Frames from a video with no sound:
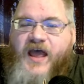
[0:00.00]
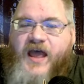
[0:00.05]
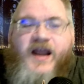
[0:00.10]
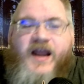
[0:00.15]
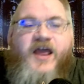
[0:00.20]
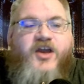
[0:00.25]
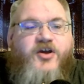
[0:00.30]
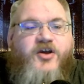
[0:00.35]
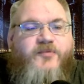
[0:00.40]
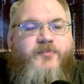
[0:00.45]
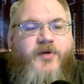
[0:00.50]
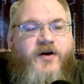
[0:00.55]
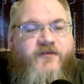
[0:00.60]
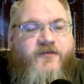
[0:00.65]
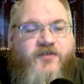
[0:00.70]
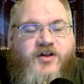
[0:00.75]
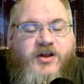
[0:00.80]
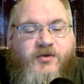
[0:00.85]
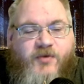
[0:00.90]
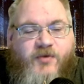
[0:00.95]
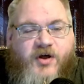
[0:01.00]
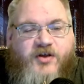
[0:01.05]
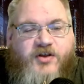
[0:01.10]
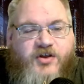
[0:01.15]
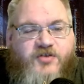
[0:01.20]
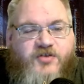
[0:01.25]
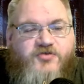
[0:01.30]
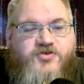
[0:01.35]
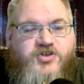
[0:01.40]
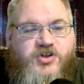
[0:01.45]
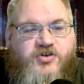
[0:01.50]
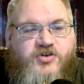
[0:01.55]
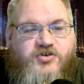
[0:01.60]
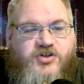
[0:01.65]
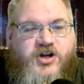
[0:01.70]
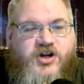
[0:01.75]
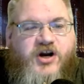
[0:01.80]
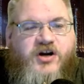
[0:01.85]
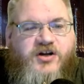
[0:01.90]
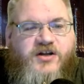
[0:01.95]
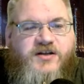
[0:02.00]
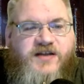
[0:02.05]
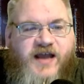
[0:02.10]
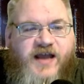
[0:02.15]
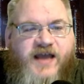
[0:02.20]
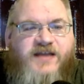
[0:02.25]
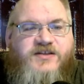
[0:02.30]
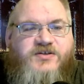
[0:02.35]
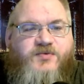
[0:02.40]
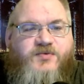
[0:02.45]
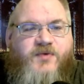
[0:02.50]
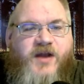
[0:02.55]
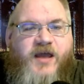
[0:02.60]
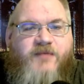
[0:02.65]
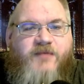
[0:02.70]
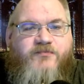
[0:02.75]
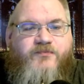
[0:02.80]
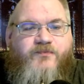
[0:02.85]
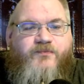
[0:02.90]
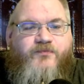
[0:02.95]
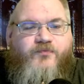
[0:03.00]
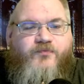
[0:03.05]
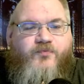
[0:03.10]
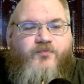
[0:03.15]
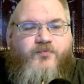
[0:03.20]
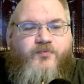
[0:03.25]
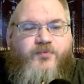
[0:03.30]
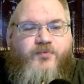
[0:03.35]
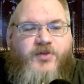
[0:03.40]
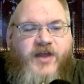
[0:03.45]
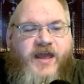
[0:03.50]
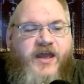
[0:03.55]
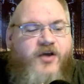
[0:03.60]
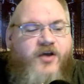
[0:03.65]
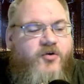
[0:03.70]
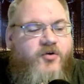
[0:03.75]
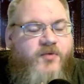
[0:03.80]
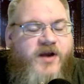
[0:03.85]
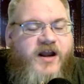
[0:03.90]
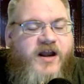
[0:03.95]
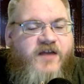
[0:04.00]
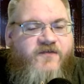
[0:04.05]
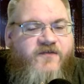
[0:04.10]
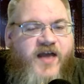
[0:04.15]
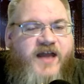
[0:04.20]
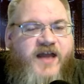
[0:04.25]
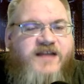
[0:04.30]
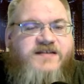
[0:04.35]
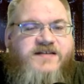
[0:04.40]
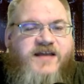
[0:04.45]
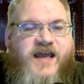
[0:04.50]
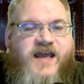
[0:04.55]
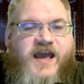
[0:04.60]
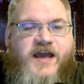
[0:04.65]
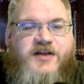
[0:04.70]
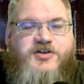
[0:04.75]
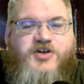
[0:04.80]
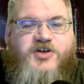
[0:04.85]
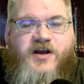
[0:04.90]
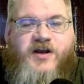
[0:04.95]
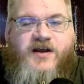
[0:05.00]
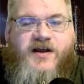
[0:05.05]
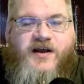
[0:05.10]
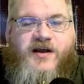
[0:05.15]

And I could perfectly well use those dar- dice when I'm playing or running Fantasy Age.